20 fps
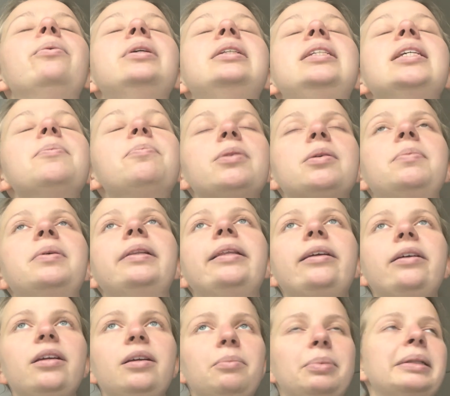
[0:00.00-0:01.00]
we deeply
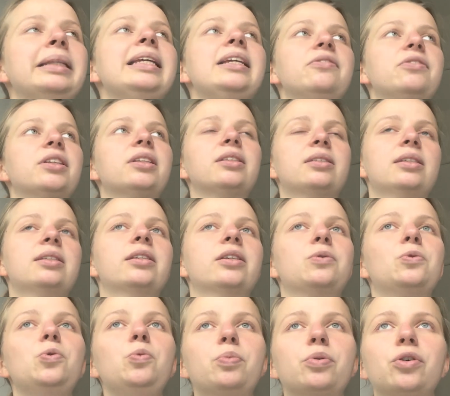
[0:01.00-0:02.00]
believe that this is a
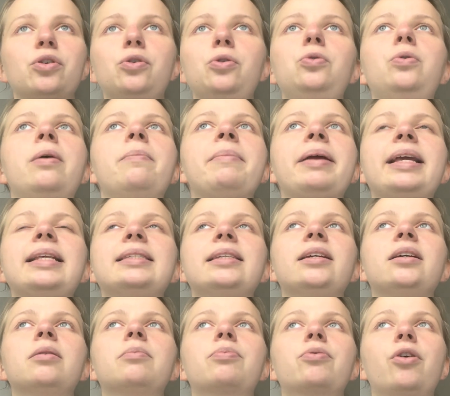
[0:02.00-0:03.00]
super cool,
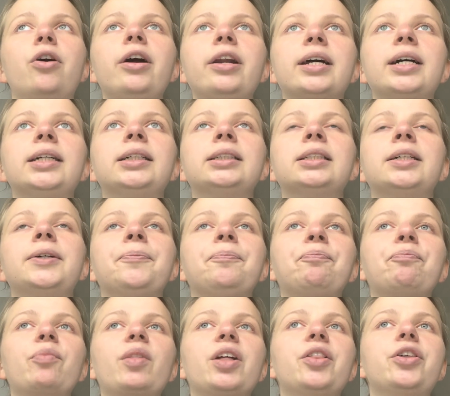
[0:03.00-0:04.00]
amazing product,
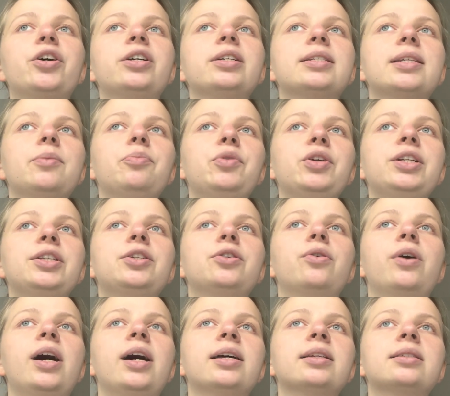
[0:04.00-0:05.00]
there's something to
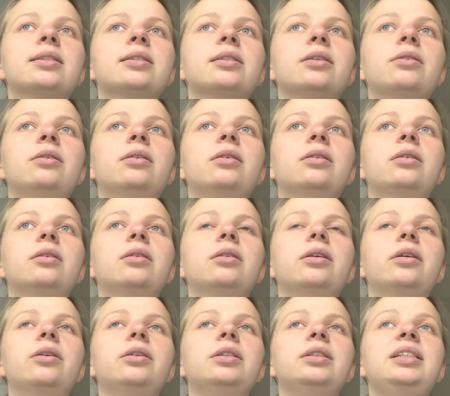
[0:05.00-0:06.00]
us
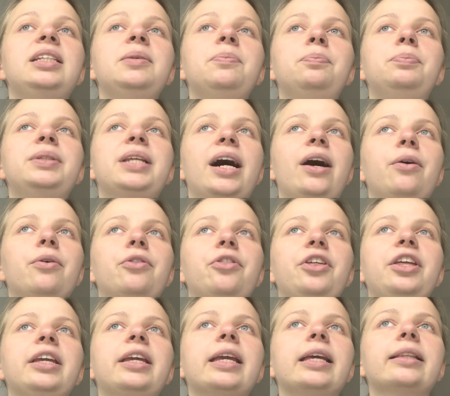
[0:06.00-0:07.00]
deep down
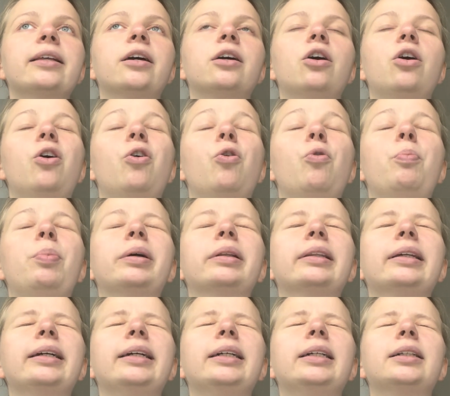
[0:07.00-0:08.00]
thinking like, oh, but
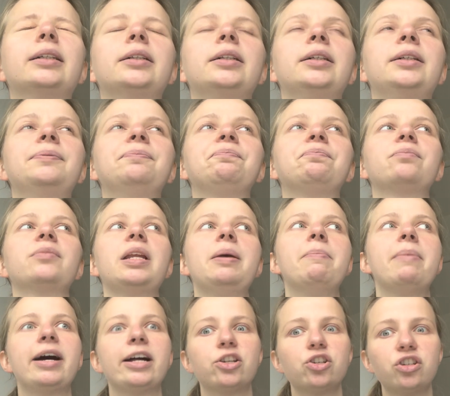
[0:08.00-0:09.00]
like
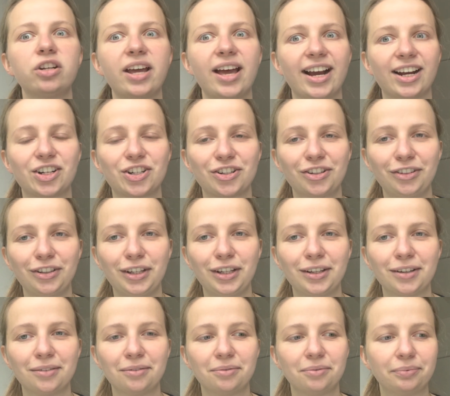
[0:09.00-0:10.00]
imagine
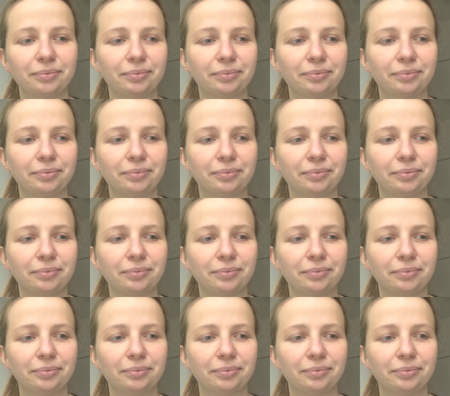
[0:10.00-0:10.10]
actually